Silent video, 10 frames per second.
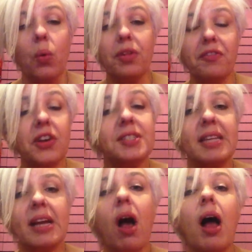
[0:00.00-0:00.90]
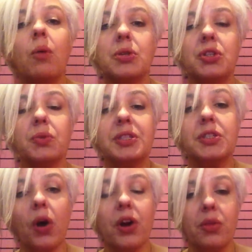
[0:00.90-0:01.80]
Well, the first thing I would do is
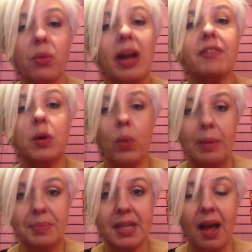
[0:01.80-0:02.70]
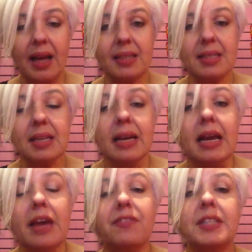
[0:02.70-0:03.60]
go to the relevant websites.
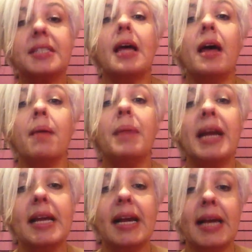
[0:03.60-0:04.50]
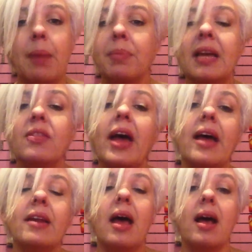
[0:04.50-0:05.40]
If it's a media company
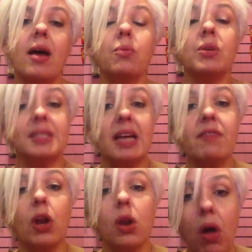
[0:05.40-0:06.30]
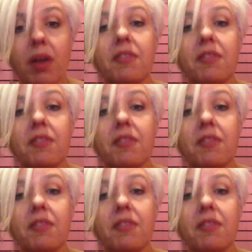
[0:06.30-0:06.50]
that receive a lot